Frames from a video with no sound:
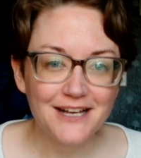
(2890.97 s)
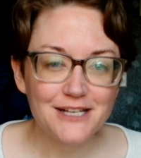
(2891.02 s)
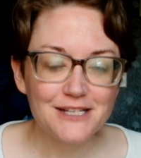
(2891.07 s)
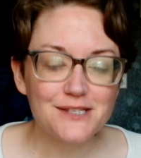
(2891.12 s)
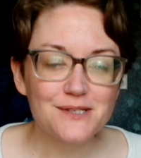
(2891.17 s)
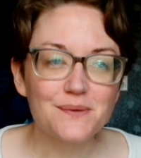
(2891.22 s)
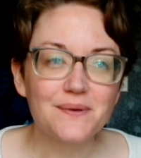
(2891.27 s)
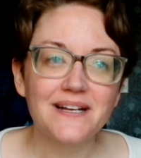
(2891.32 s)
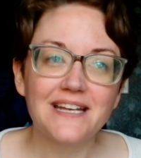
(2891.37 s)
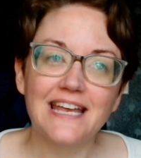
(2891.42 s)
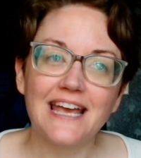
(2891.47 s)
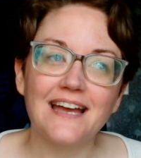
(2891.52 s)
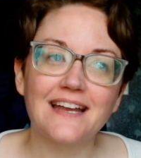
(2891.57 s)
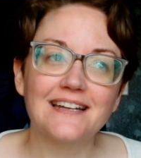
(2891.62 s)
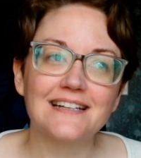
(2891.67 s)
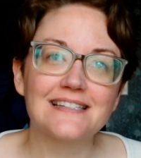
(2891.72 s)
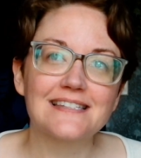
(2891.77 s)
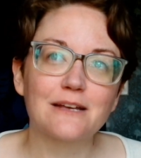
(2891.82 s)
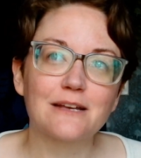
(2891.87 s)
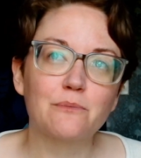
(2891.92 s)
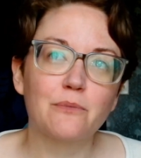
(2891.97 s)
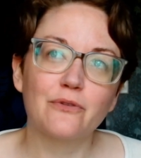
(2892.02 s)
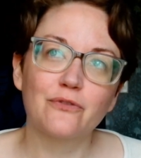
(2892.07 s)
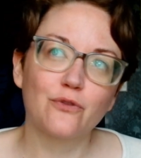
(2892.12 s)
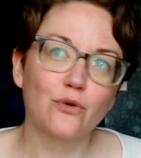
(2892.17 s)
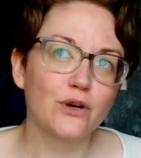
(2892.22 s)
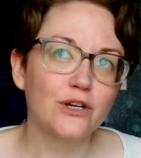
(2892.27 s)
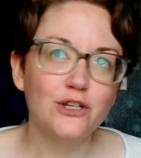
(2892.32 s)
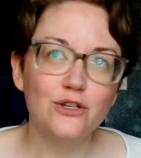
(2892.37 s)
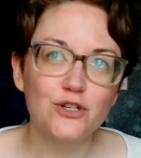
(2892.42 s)
So again, it's like
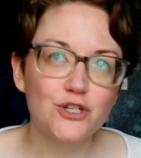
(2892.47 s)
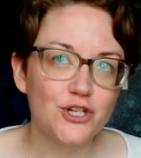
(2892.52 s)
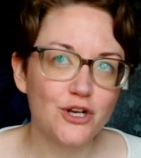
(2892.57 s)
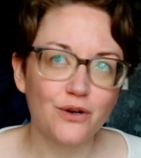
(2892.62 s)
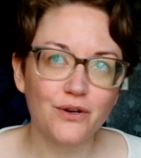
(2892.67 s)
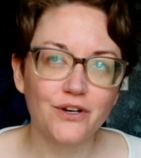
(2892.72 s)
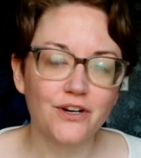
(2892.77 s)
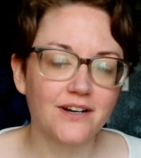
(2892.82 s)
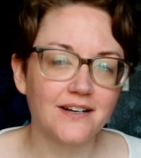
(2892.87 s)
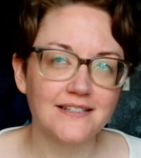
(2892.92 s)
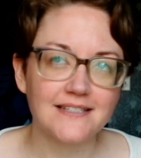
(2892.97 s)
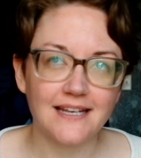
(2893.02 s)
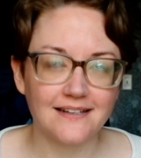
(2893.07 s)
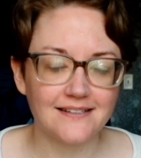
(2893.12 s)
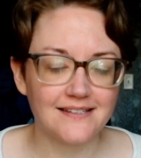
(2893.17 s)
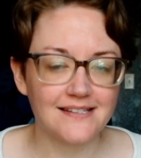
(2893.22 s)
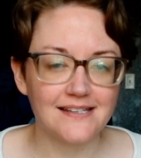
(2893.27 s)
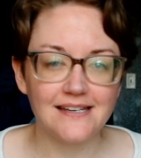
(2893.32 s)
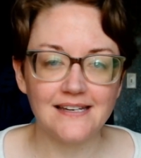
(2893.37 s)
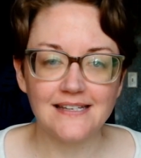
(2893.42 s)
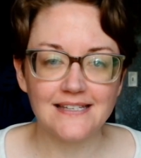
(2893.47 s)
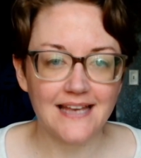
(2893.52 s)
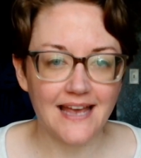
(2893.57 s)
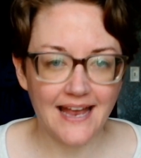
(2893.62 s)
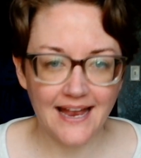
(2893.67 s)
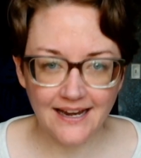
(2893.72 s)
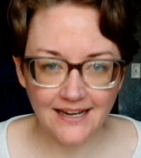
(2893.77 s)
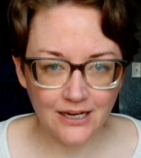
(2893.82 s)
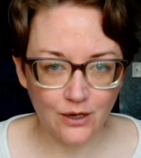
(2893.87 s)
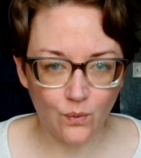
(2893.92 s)
before you show your intensity to
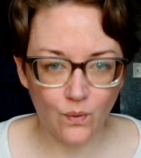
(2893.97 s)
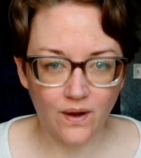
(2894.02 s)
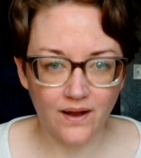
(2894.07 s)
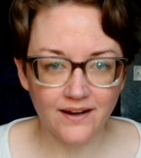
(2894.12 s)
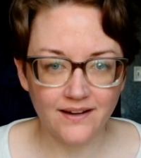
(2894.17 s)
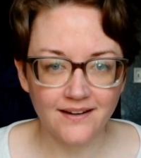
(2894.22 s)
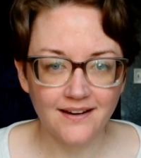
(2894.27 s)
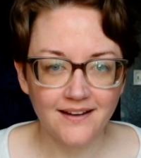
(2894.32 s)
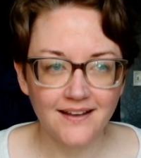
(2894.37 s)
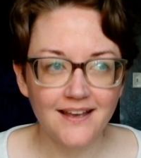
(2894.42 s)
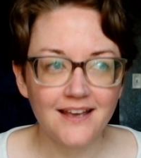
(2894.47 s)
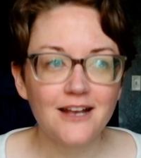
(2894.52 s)
anyone,